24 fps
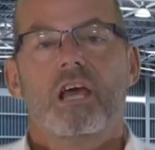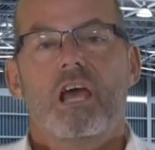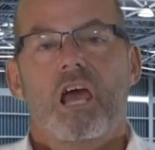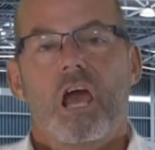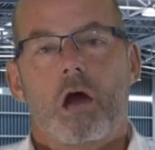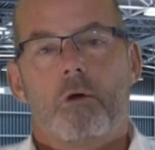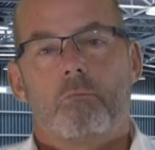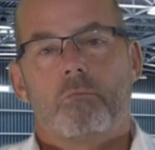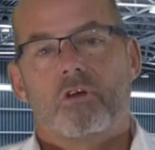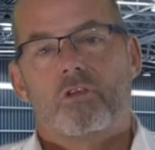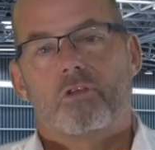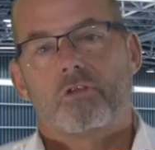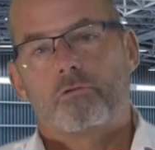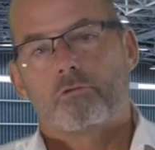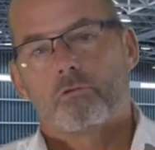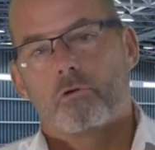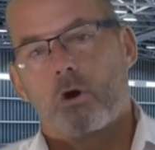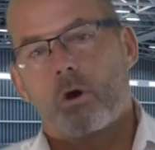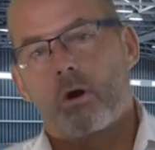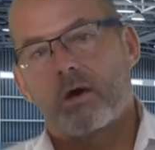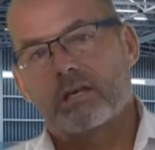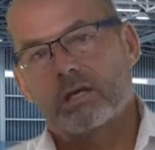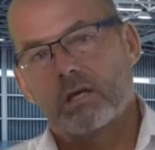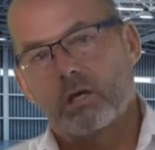and we're
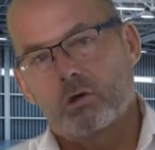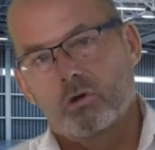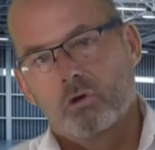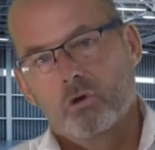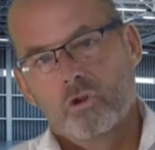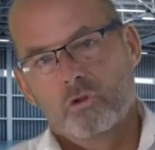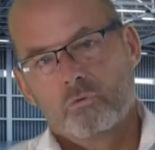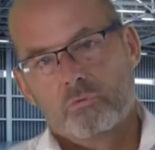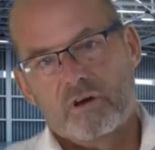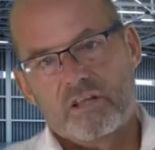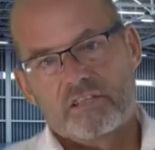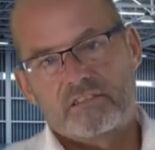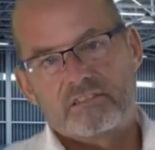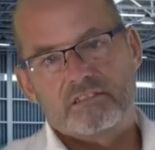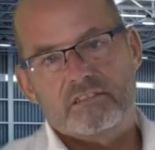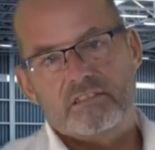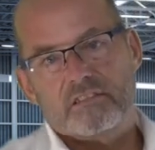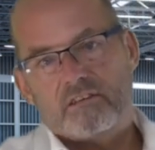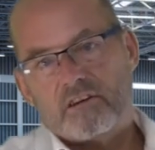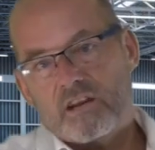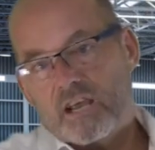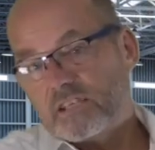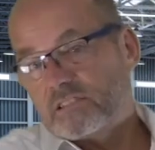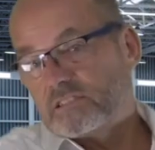throwing out all the ones that
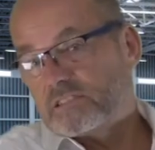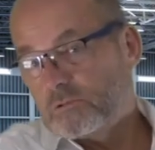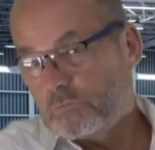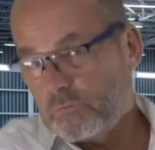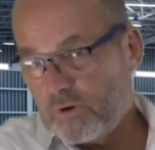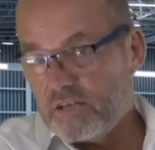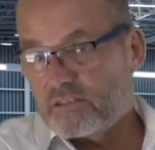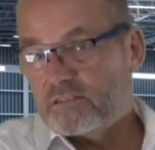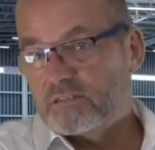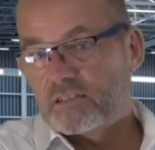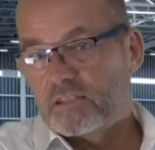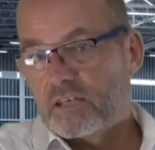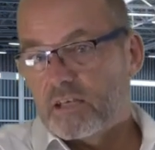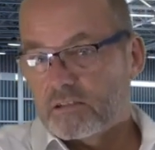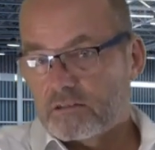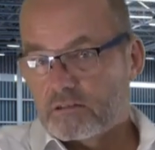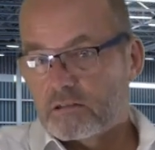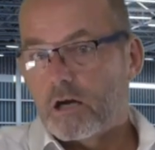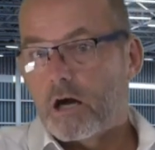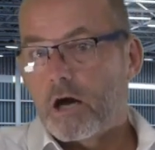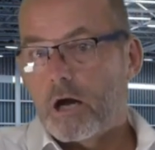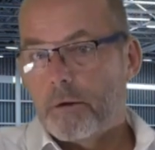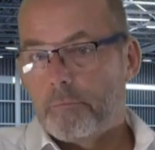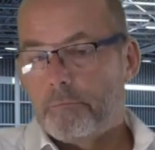are actually wasting our
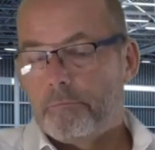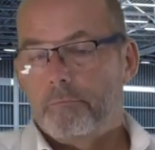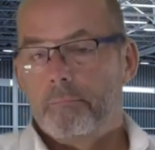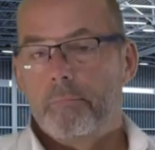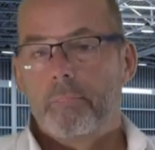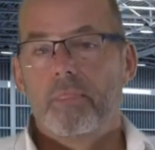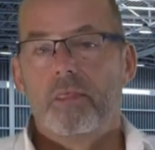time,